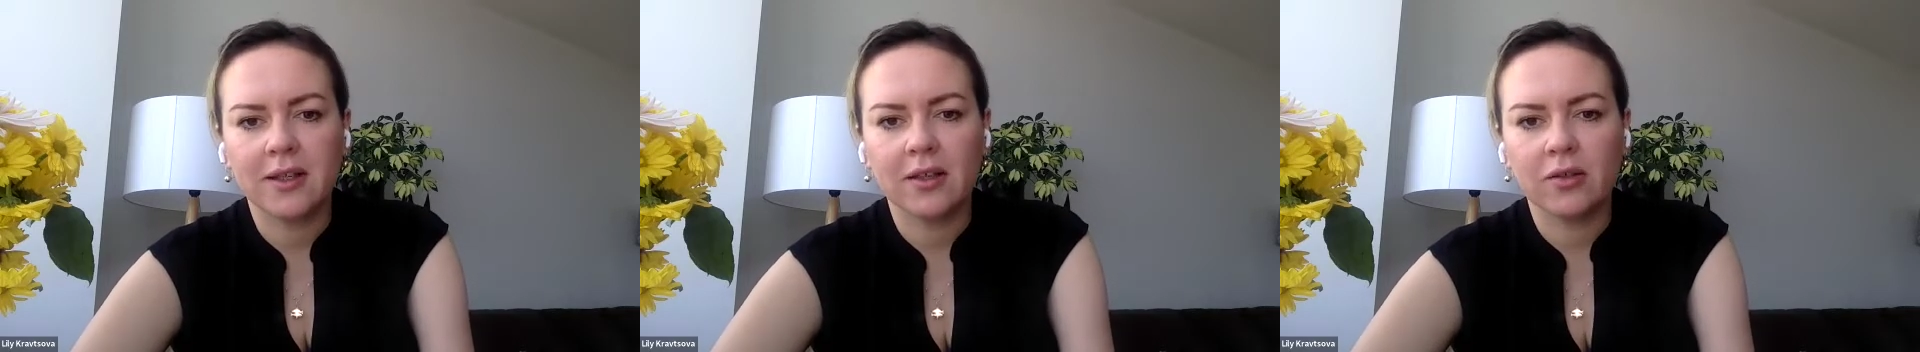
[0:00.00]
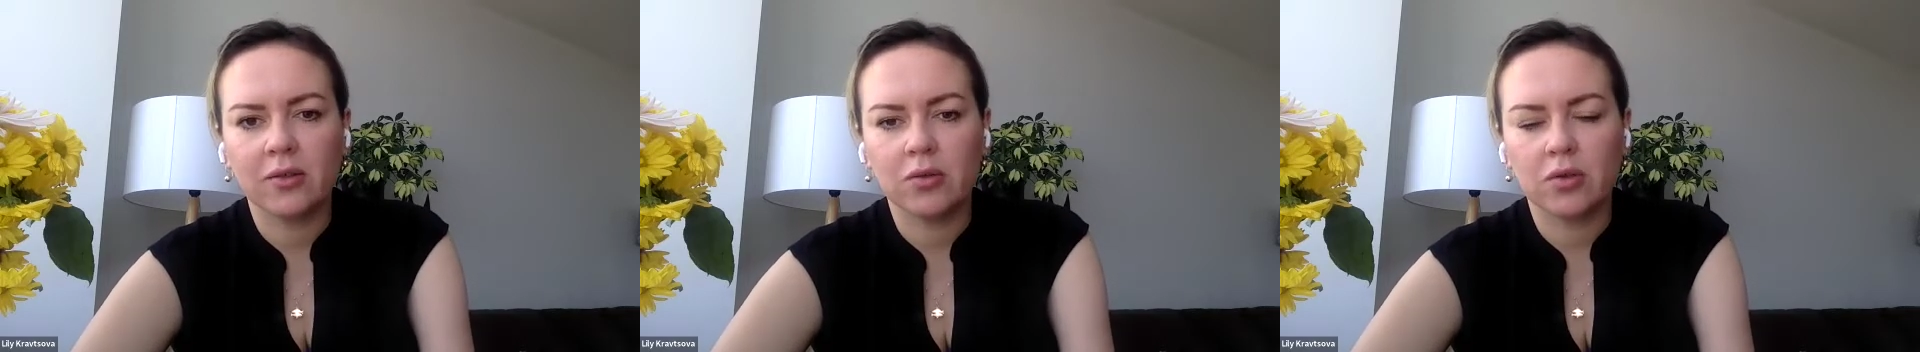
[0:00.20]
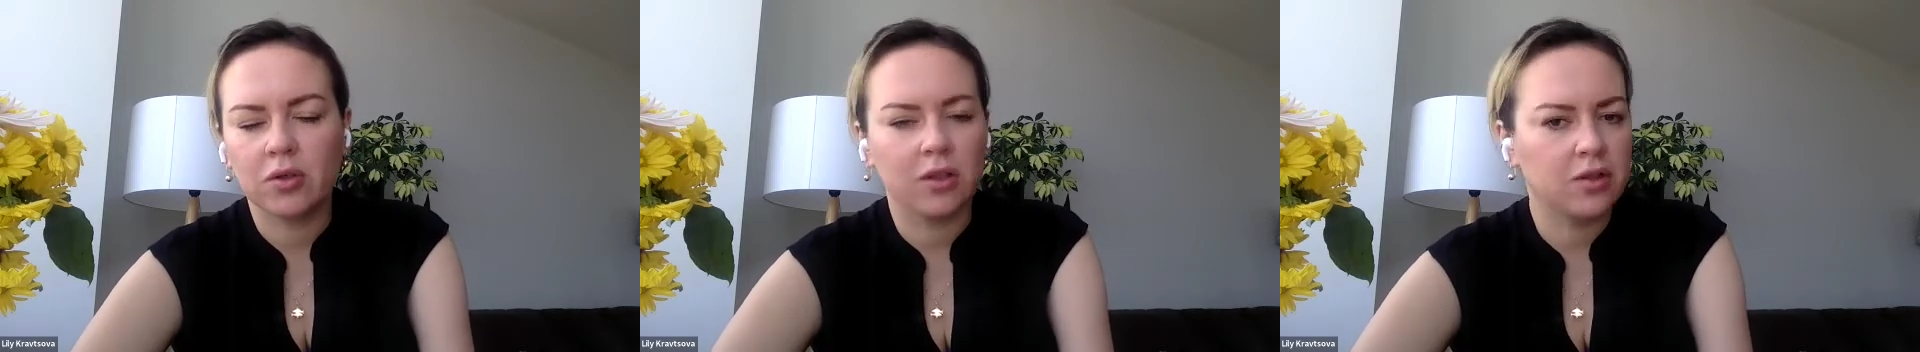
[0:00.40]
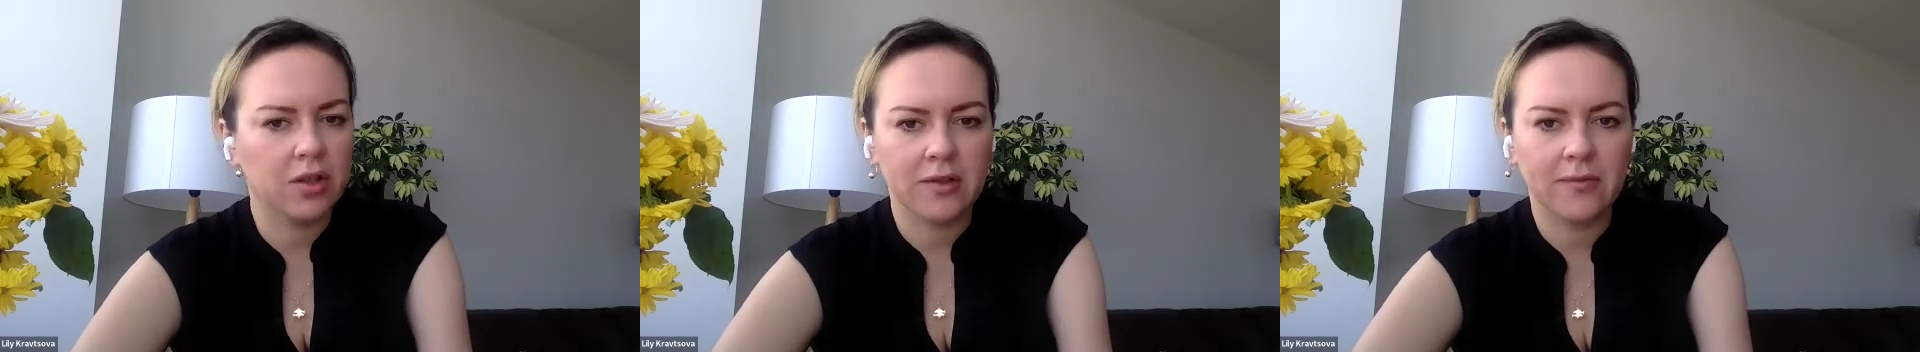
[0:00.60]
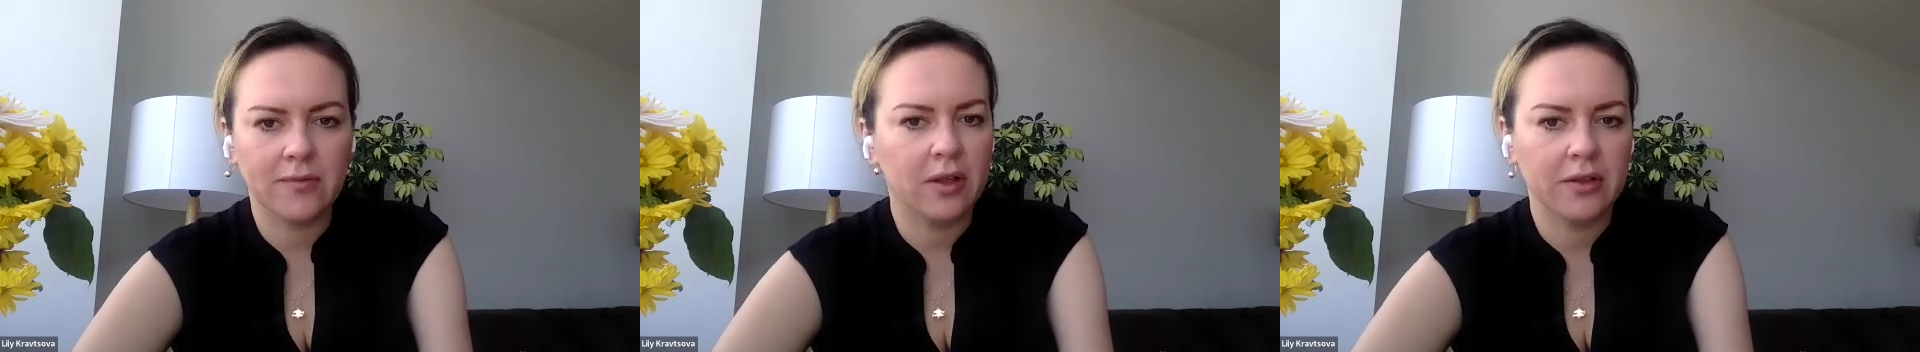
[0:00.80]
that usually?
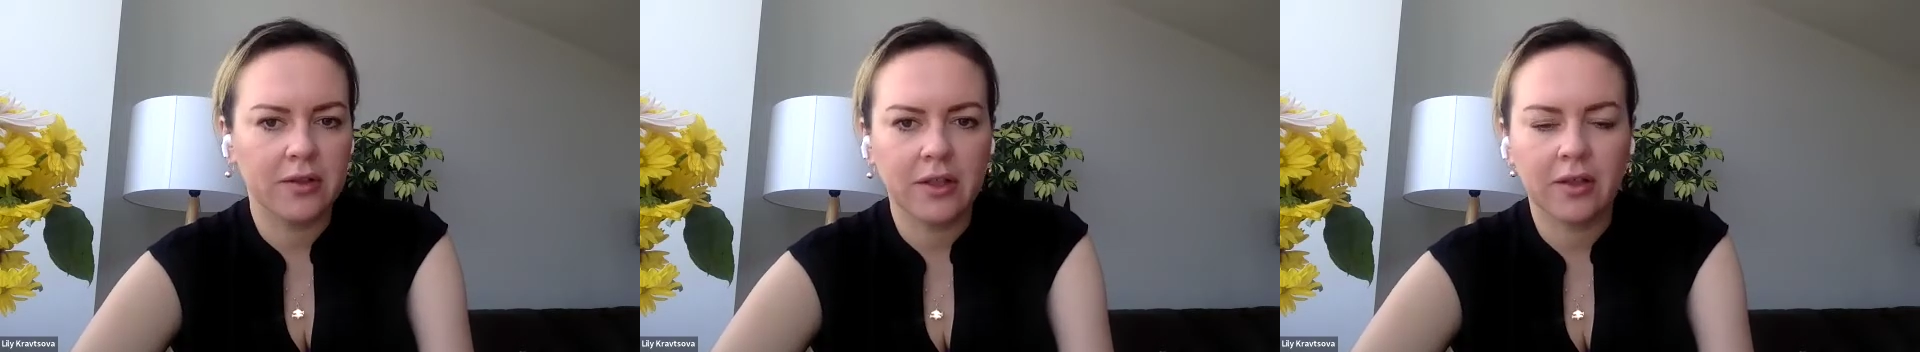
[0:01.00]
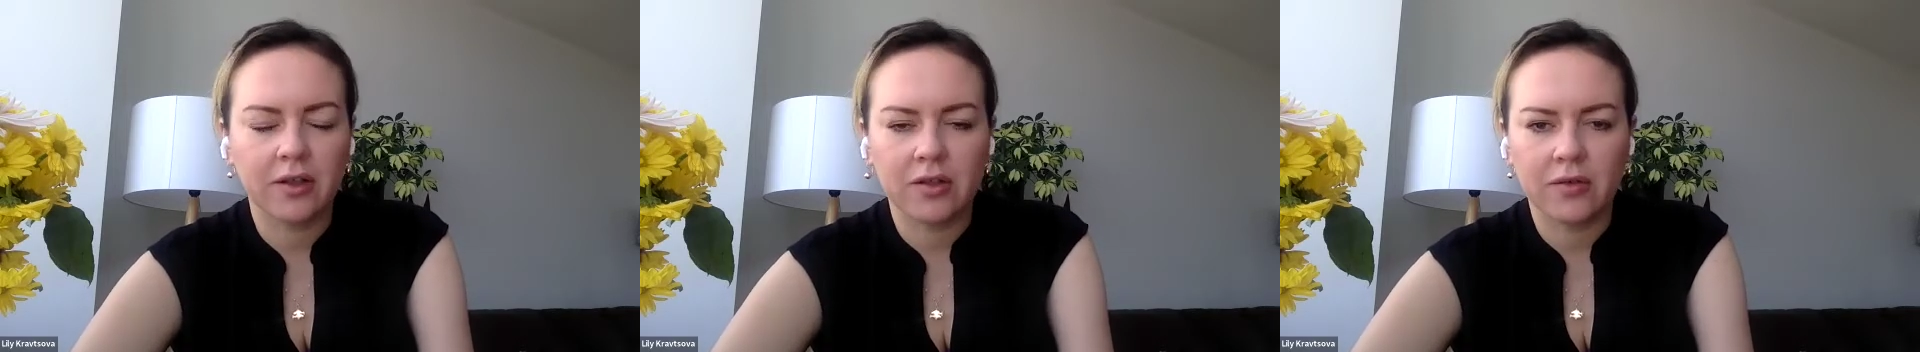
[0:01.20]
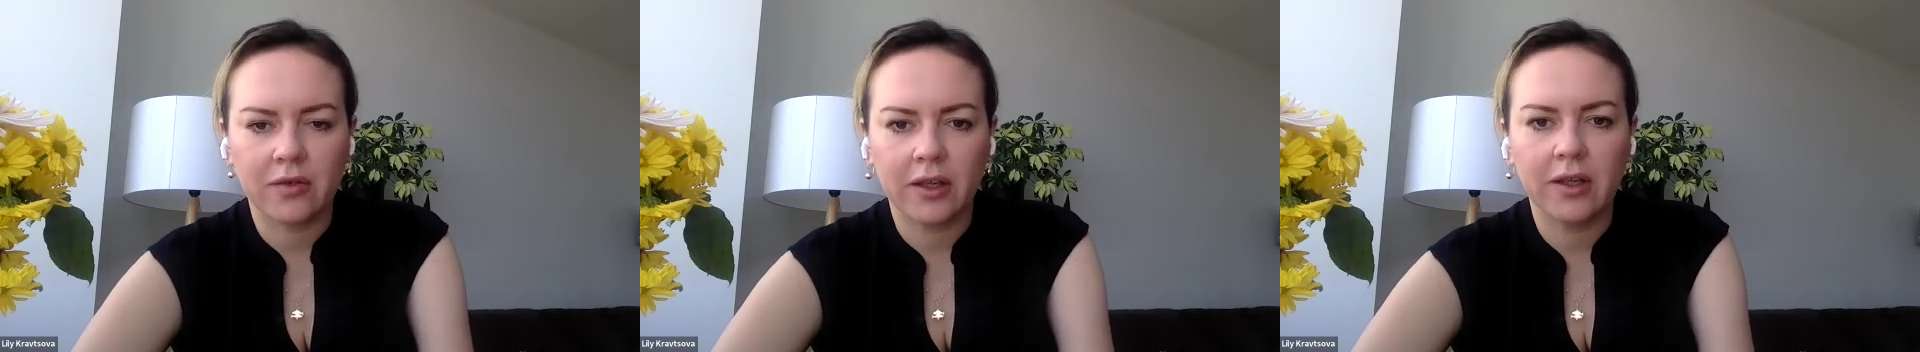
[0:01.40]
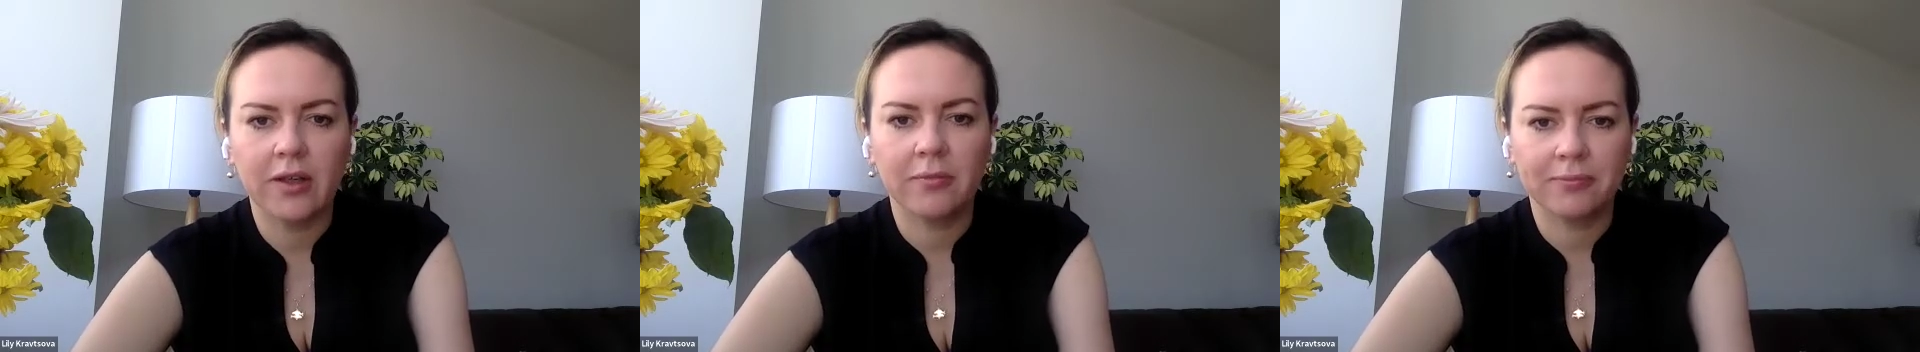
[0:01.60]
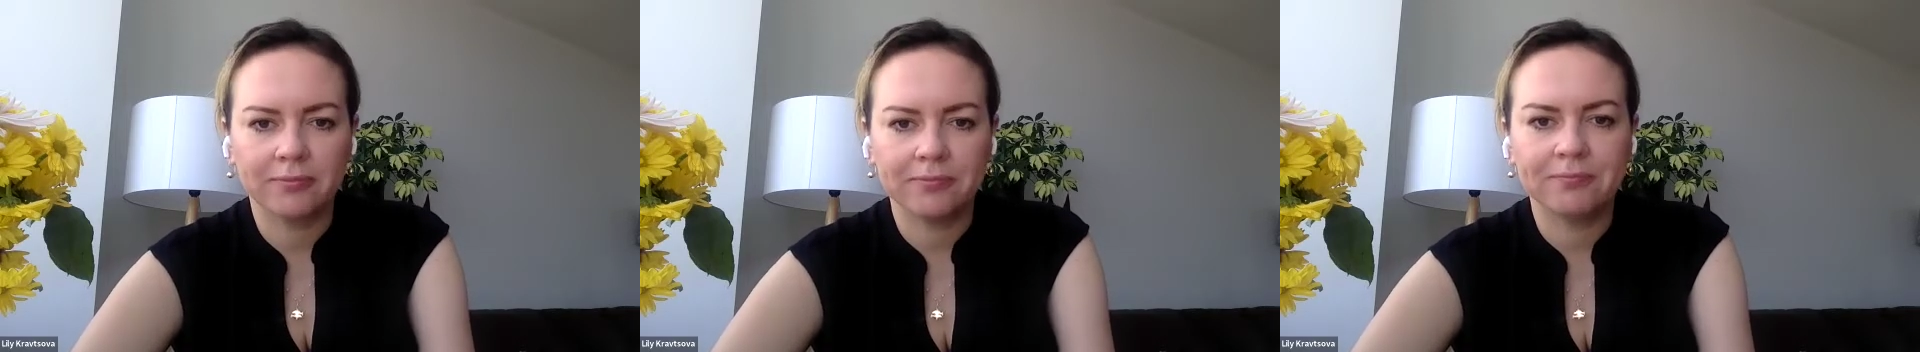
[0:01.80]
Just volunteers,
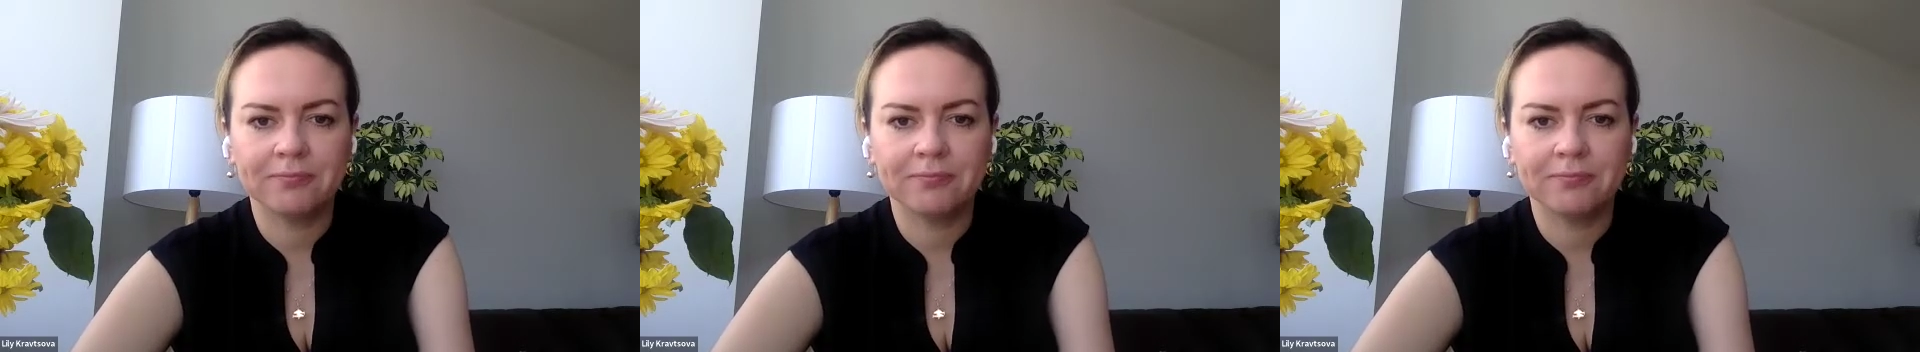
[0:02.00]
right?